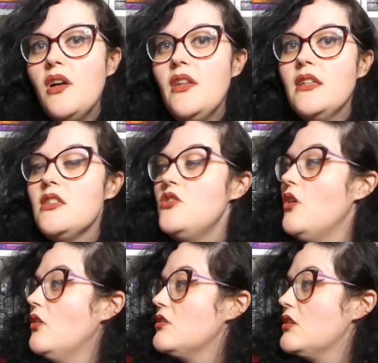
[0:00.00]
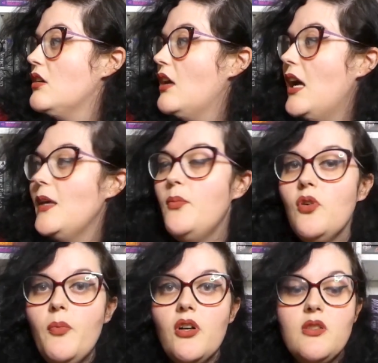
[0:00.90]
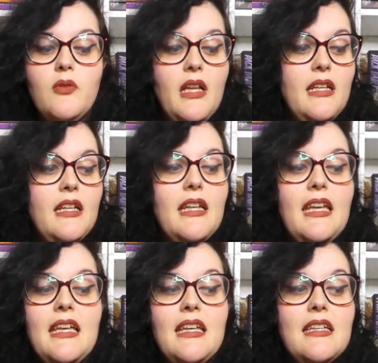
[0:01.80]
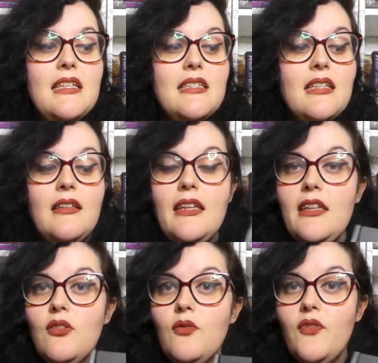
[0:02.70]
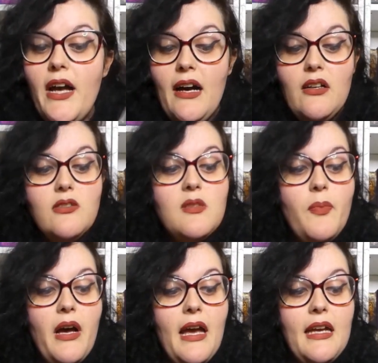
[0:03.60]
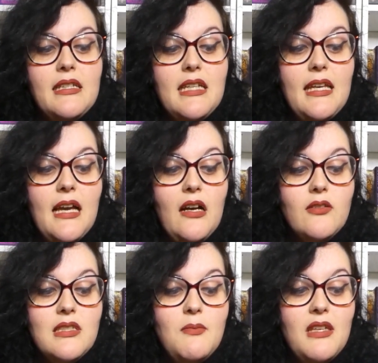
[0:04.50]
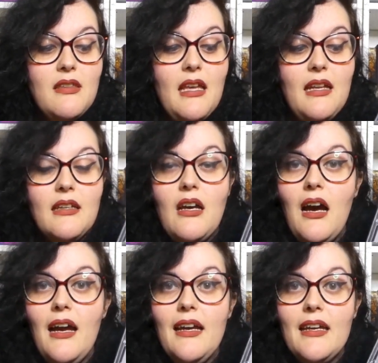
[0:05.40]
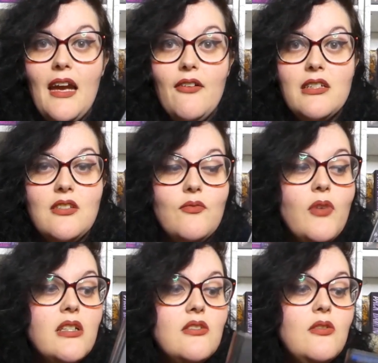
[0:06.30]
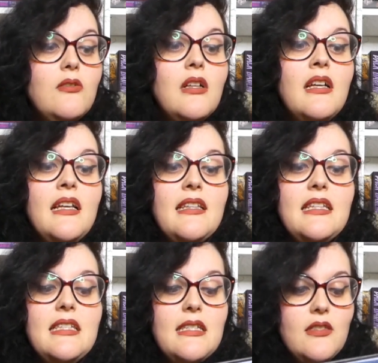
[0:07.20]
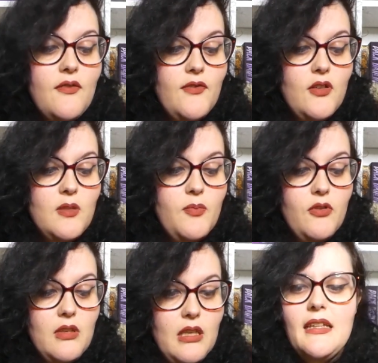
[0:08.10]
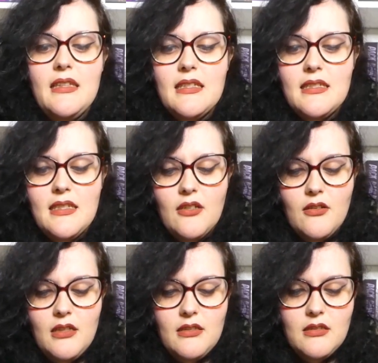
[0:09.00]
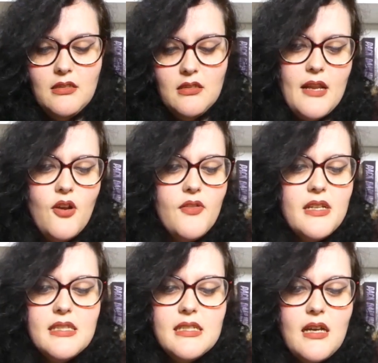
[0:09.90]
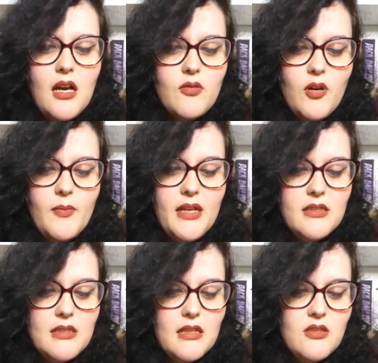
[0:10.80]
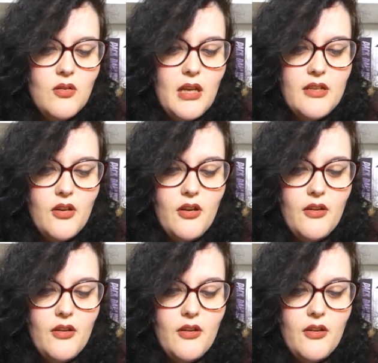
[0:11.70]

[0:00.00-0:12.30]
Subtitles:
one that's not a book box related is Lethal Vows by T.L. Smith and Kaya Carrington Russell. This is the first book in this series. I know that it's a dark romance, that's all I know.